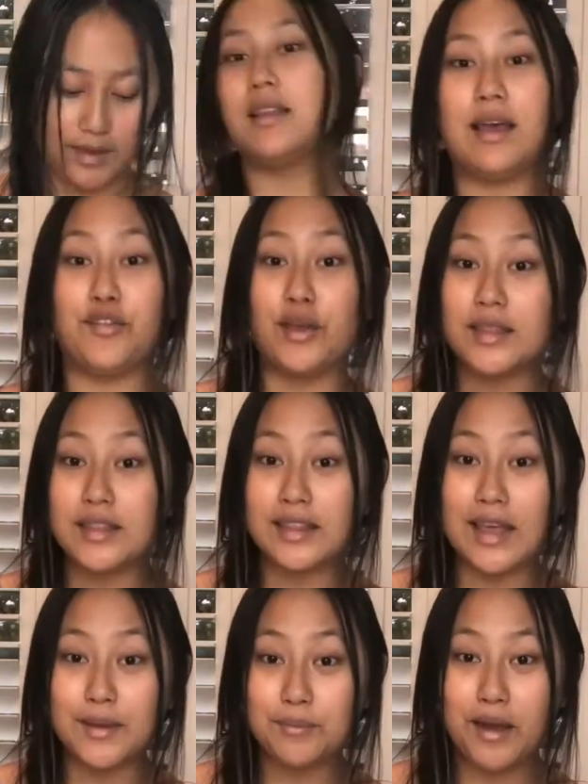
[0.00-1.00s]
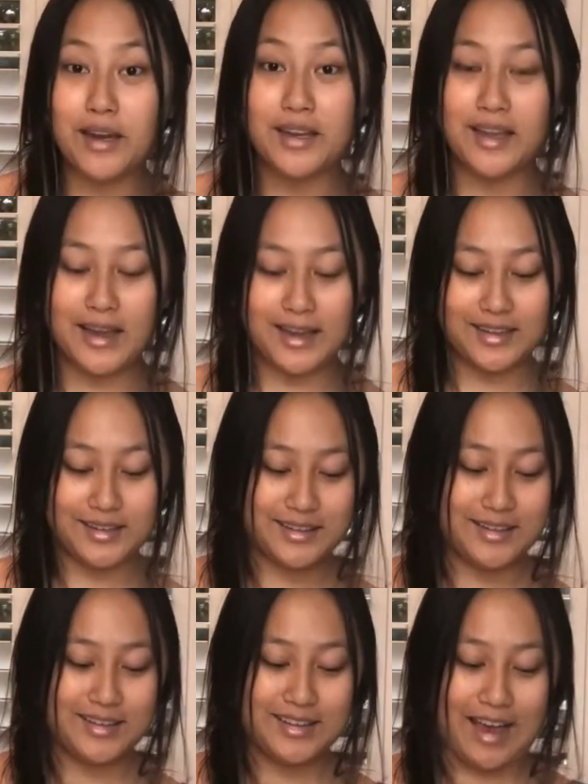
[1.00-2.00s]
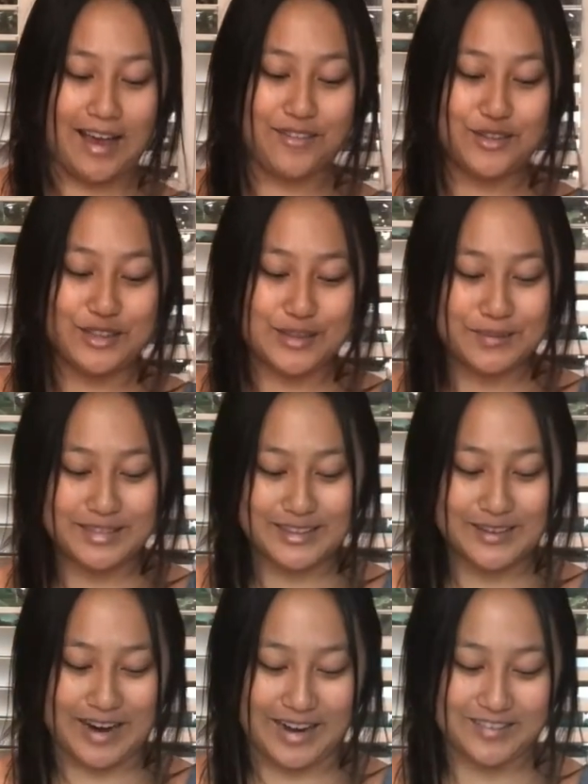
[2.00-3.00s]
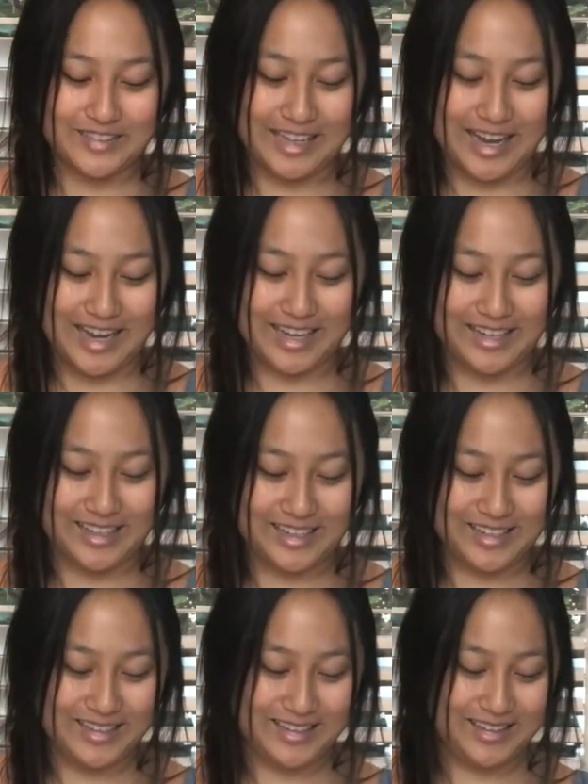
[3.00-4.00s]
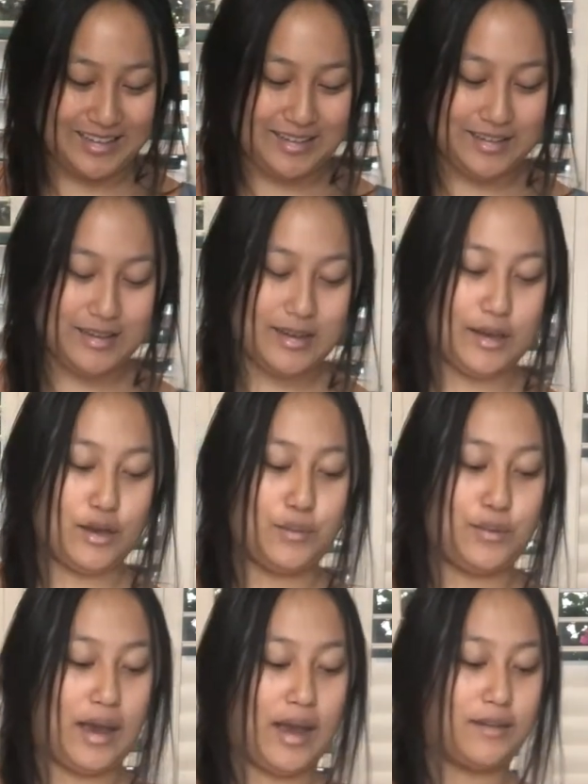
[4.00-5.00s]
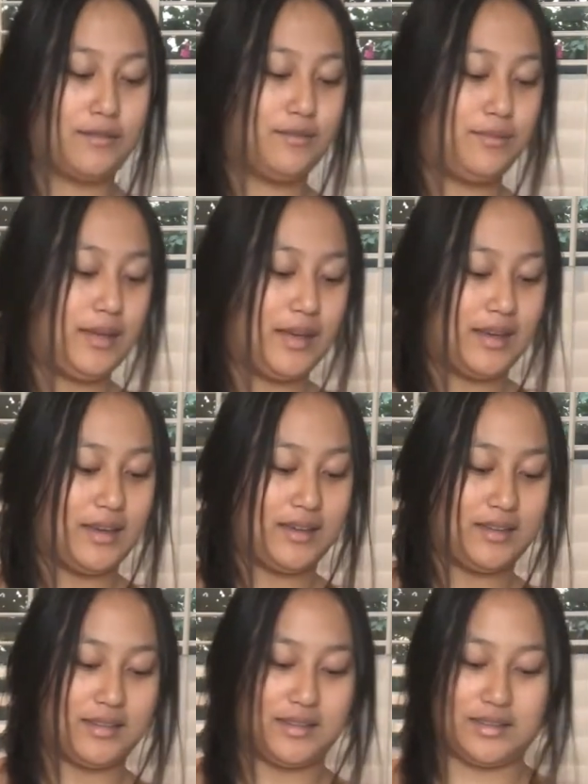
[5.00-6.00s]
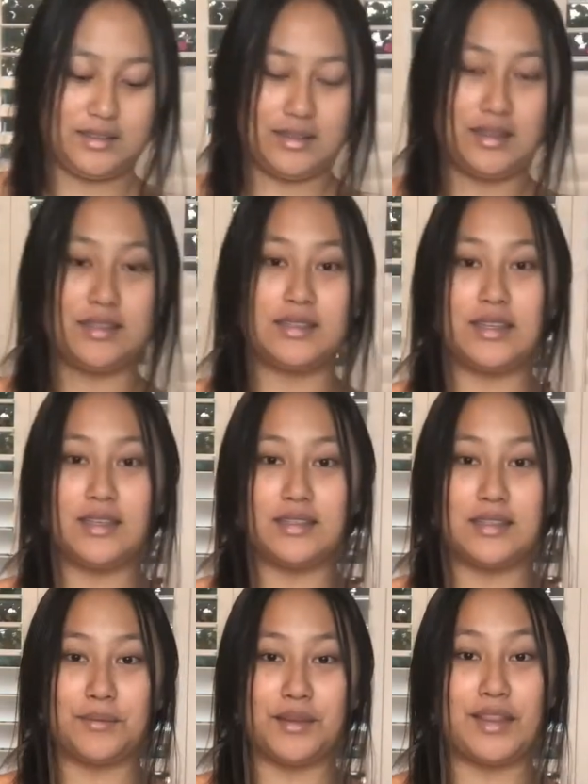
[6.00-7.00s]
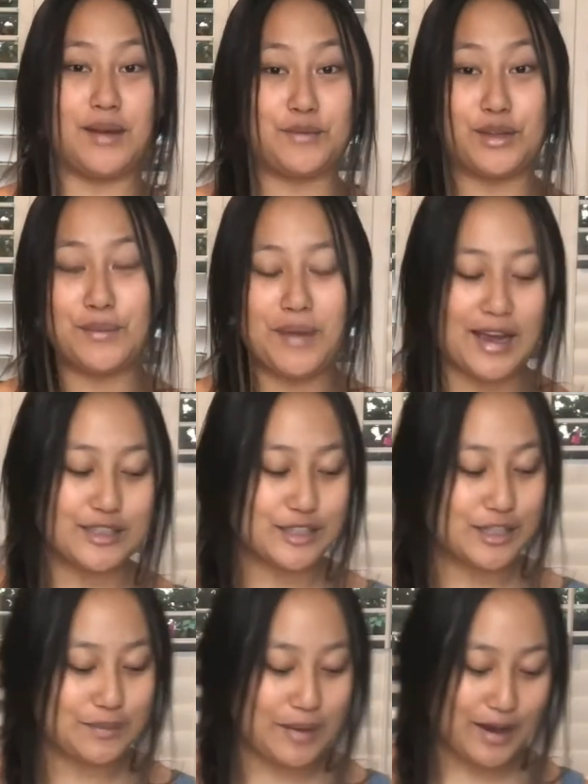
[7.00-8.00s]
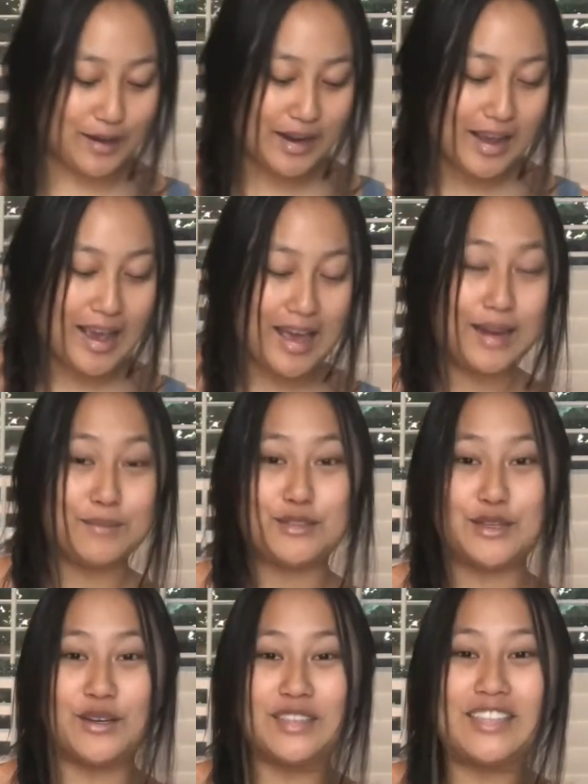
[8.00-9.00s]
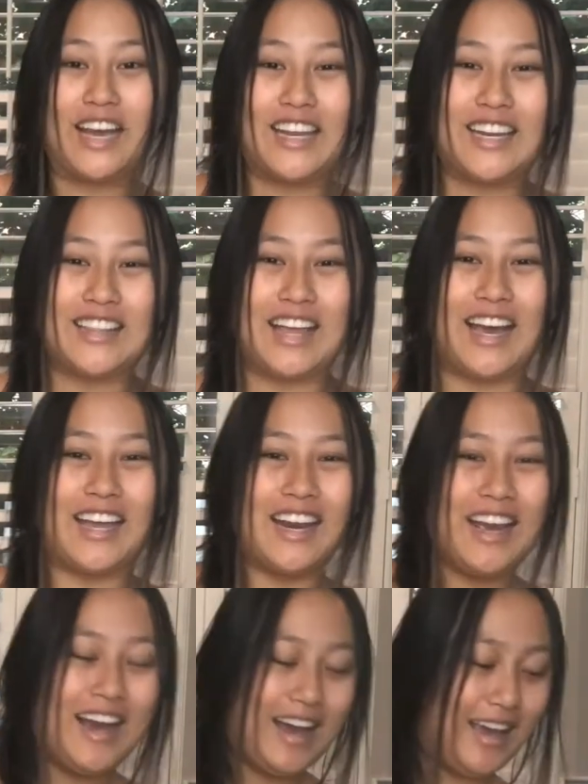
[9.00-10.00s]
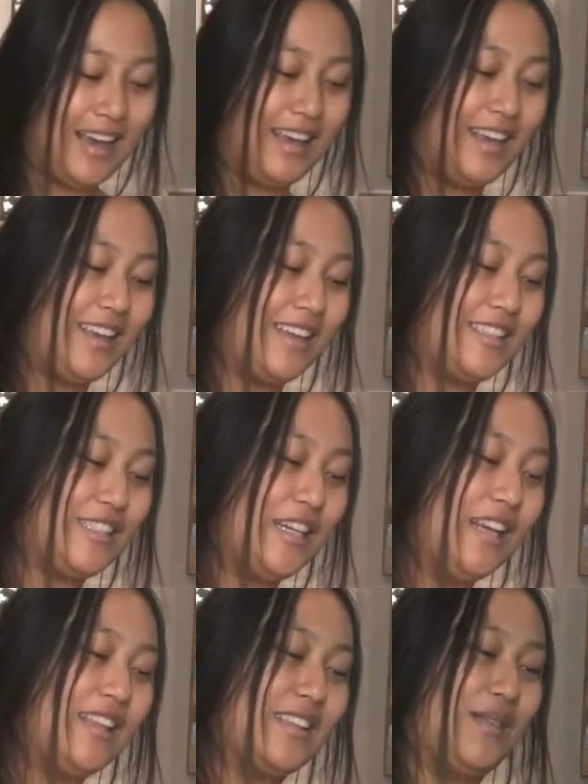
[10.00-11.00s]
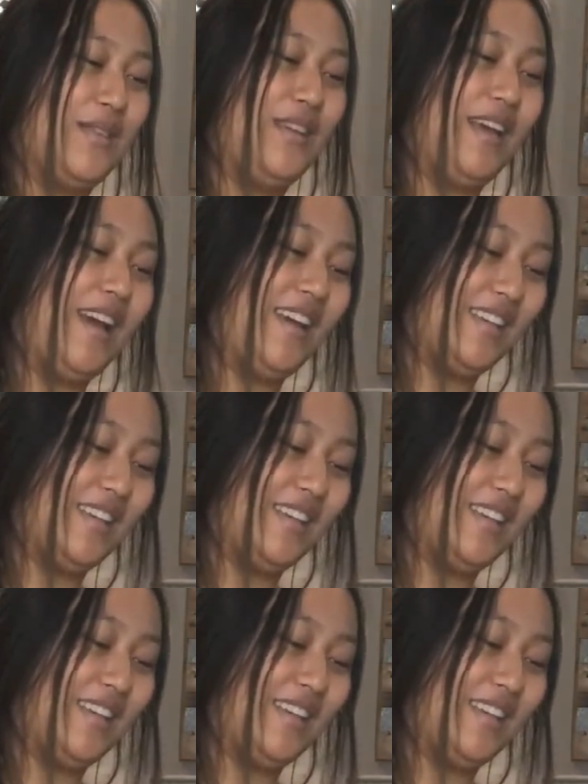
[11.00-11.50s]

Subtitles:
Have you hit the like button yet? Have you subscribed yet? I hope you have, because this is something that I'm really passionate about and I'm so excited that I get to share this with you guys.